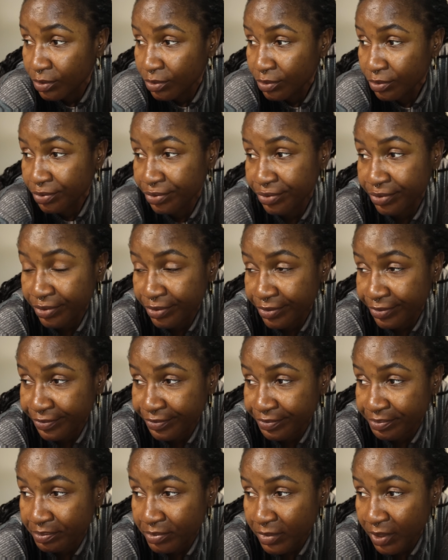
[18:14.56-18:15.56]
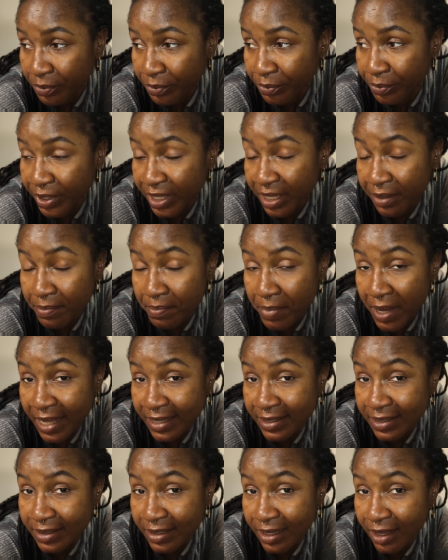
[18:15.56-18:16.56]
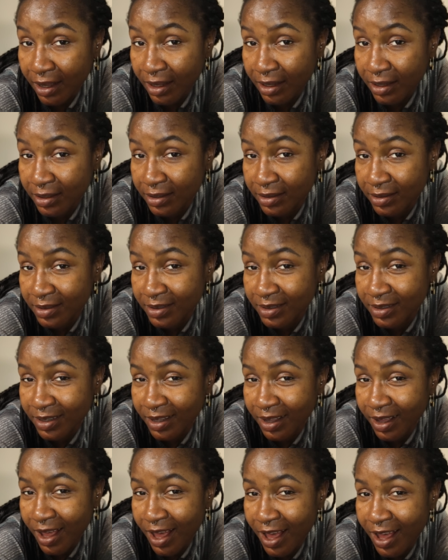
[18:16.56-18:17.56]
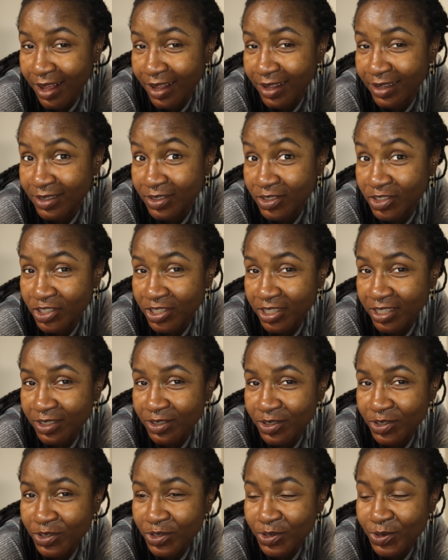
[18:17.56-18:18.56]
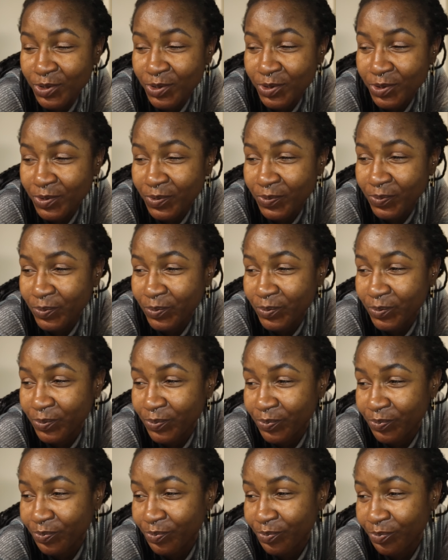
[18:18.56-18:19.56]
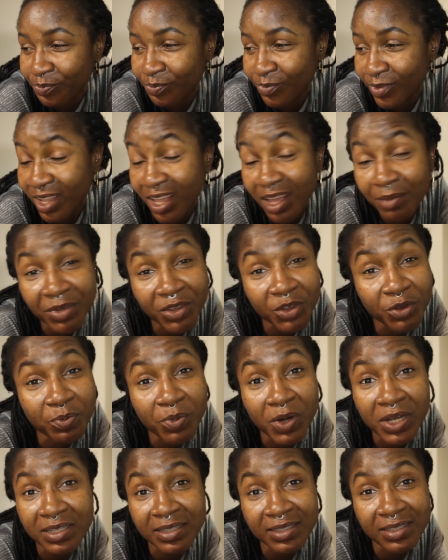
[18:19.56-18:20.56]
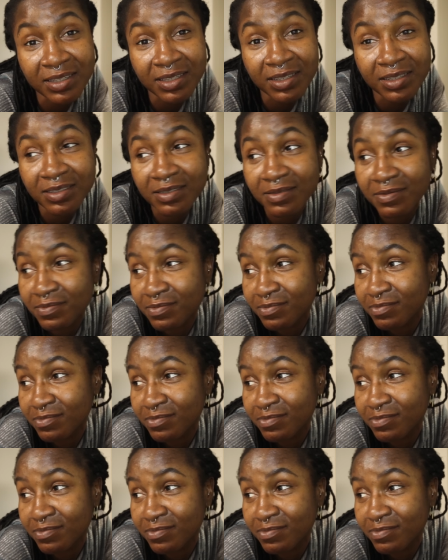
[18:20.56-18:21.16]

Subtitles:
Oof. Making pasta and chicken stew. I mean, you are saying.